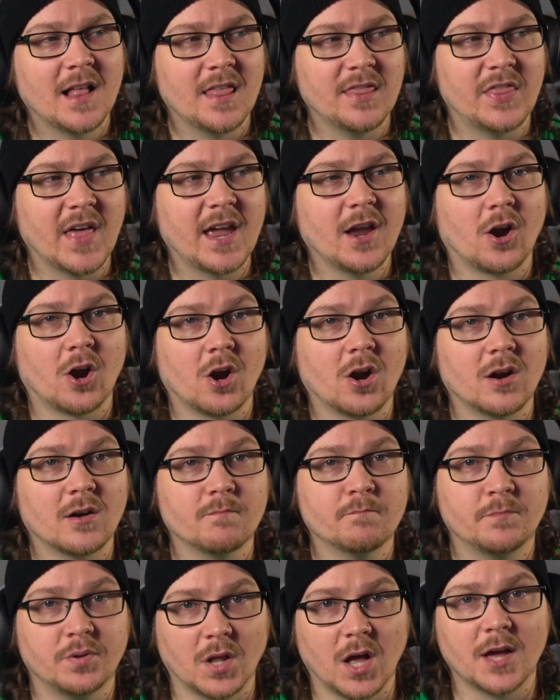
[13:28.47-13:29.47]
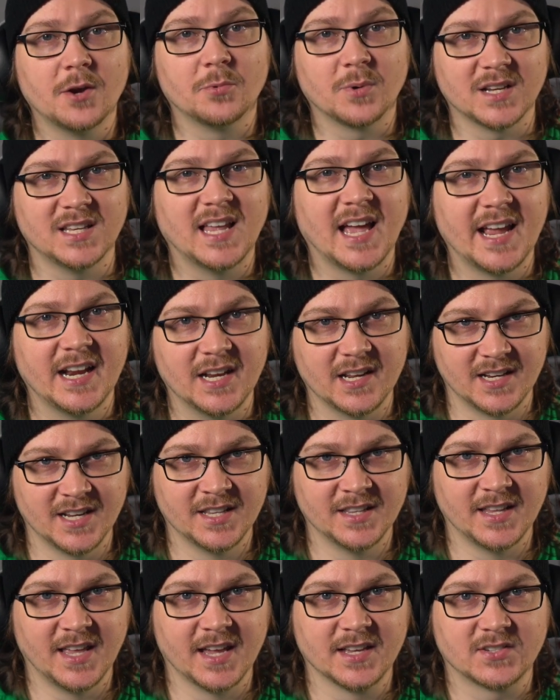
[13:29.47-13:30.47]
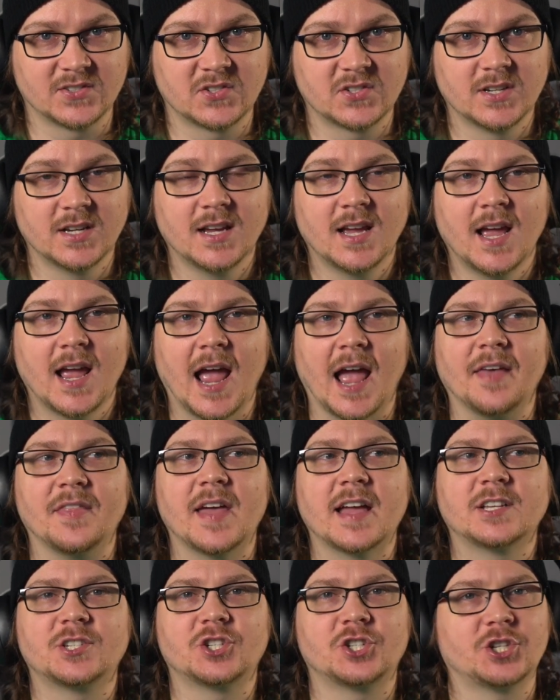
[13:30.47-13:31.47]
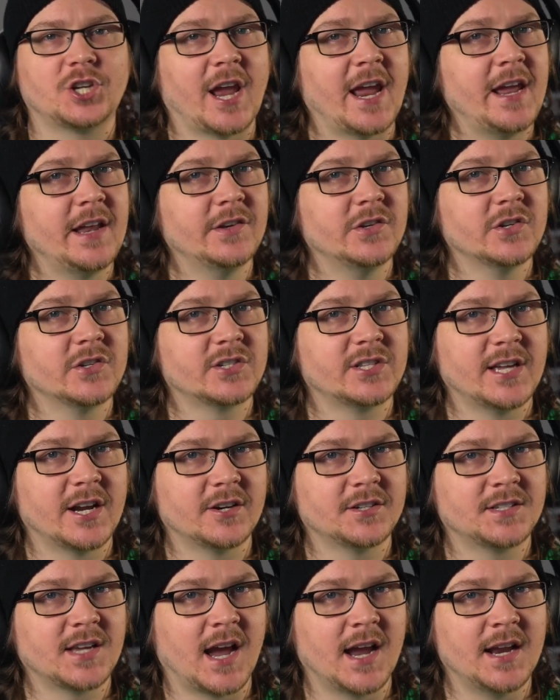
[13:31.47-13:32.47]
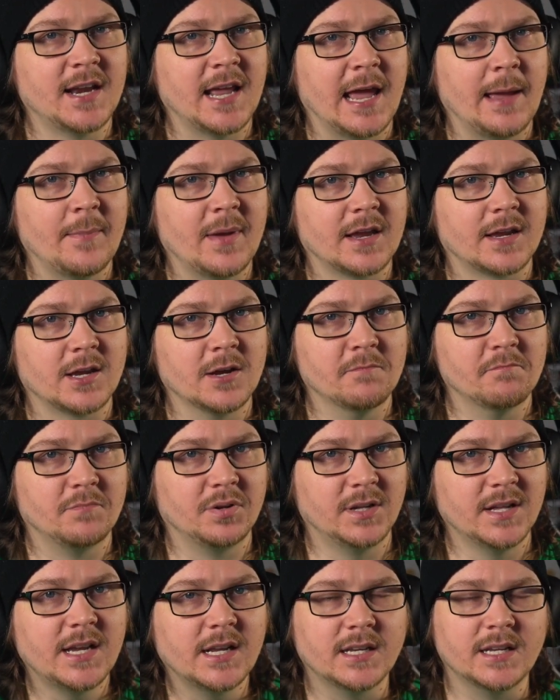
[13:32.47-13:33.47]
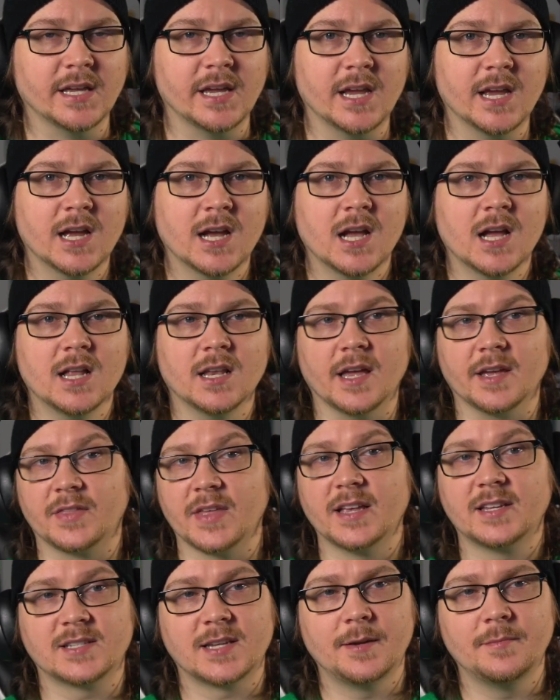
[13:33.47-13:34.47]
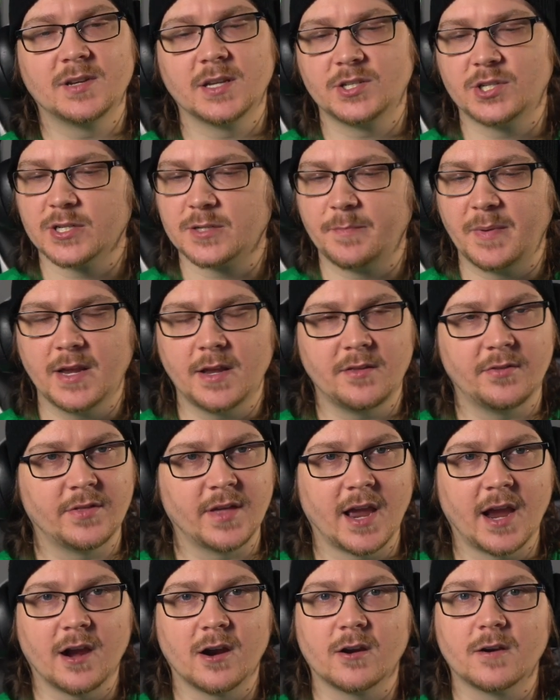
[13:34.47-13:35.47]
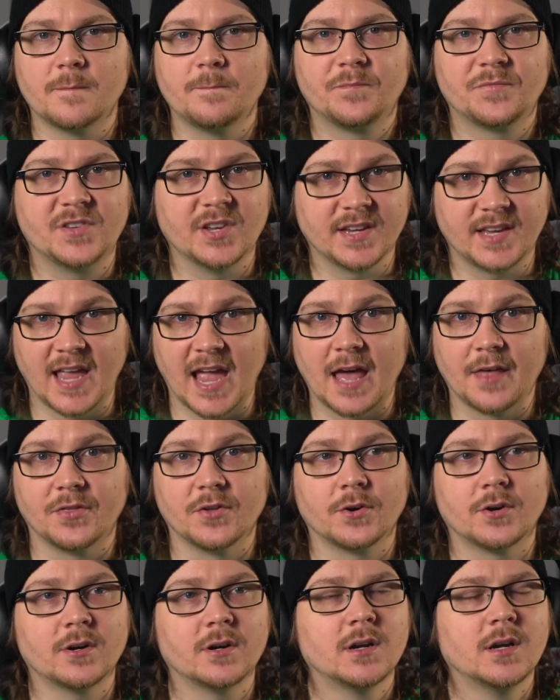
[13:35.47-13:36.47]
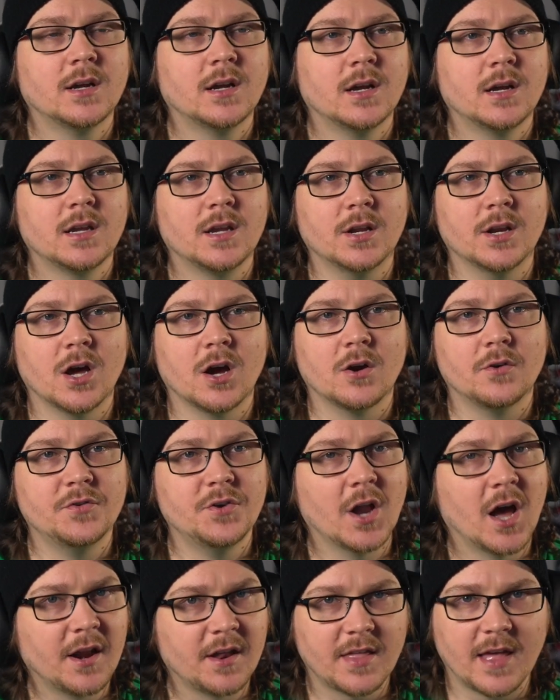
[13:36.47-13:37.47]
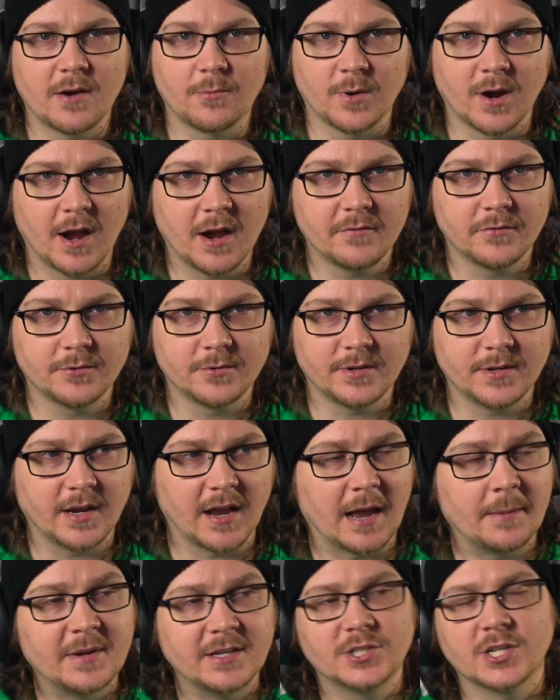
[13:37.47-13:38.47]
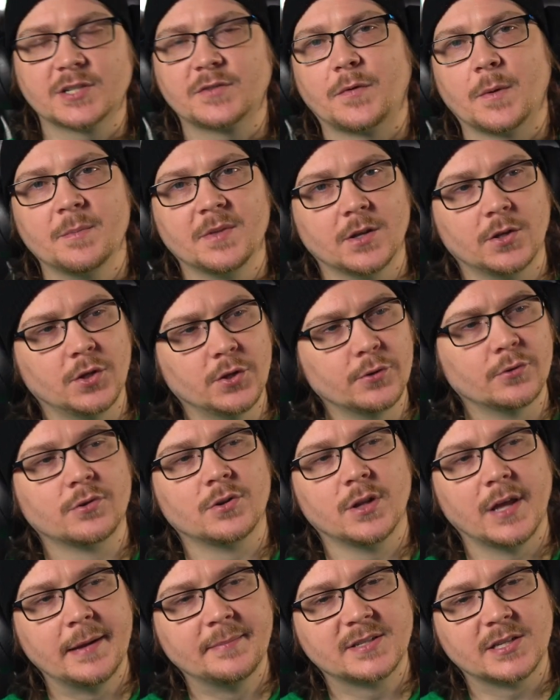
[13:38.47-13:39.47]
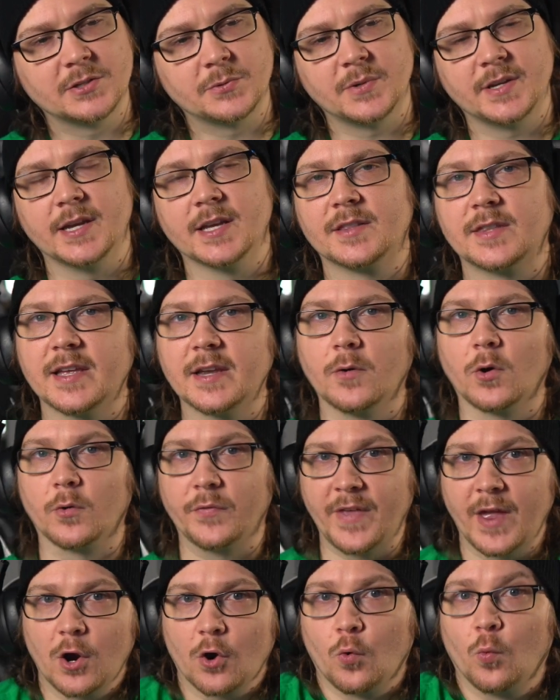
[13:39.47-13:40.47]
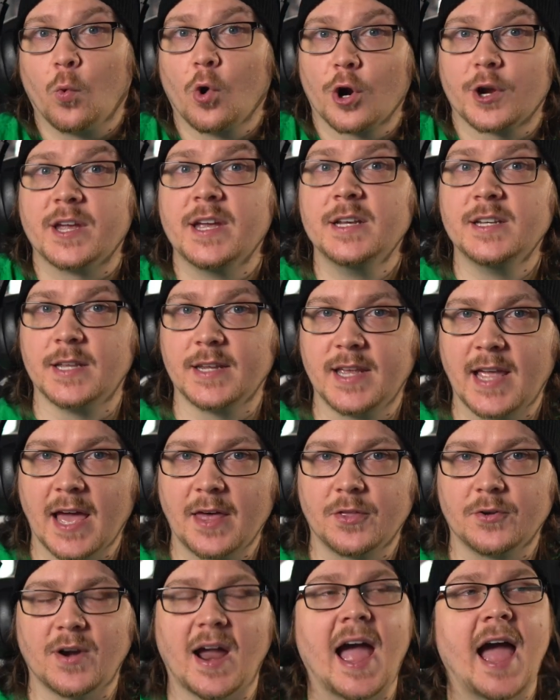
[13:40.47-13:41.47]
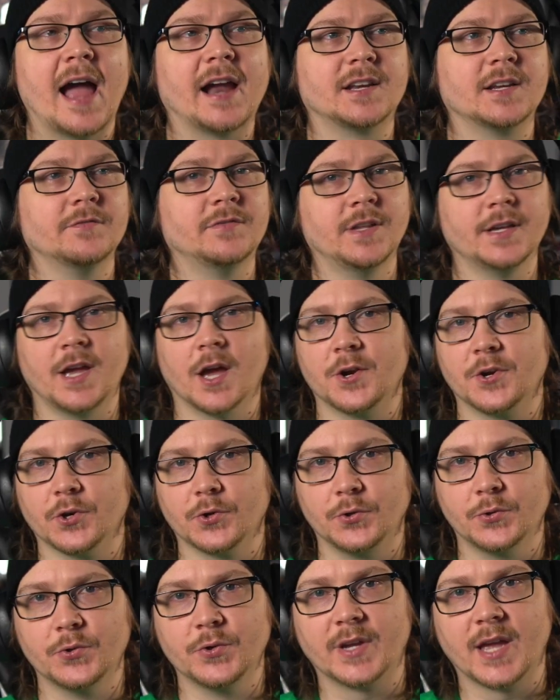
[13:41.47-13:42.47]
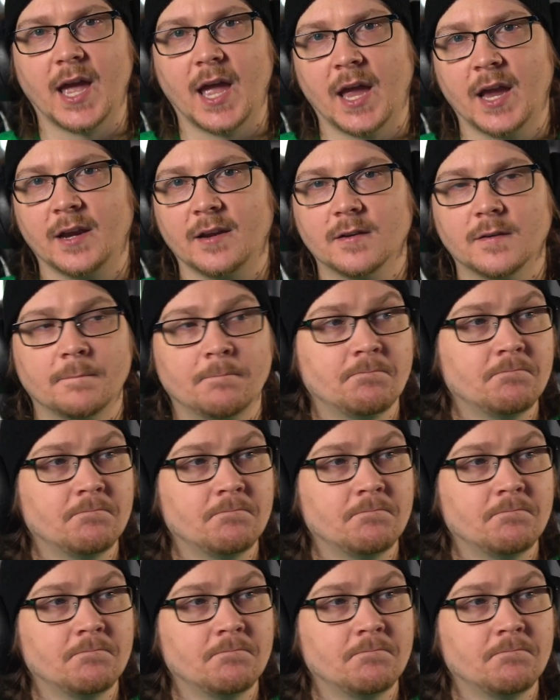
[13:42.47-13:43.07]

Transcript: they are blood related in this. And that changes their dynamic completely. Like, they seem to just be there together, you know, none of that rivalry. I mean, just from the little glimpses we get, they are, they are working together actively under Liu Kang.